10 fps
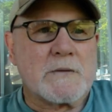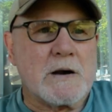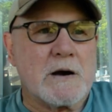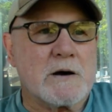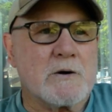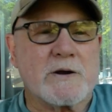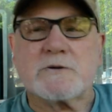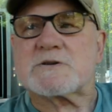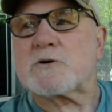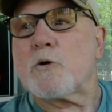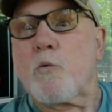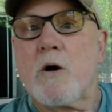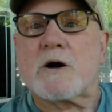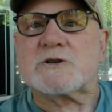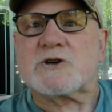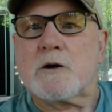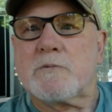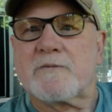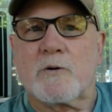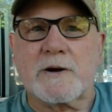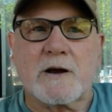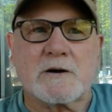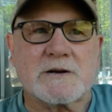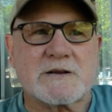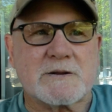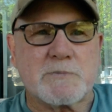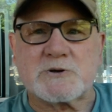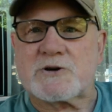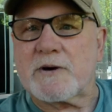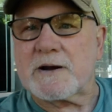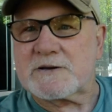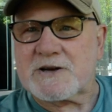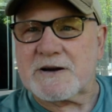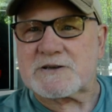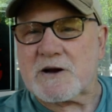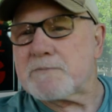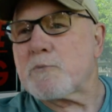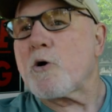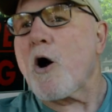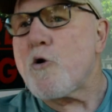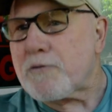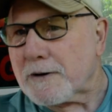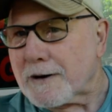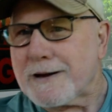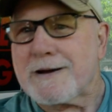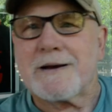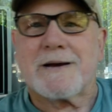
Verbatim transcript: uh, who I used to call Worker Joe before he got into the butchering and genocide more openly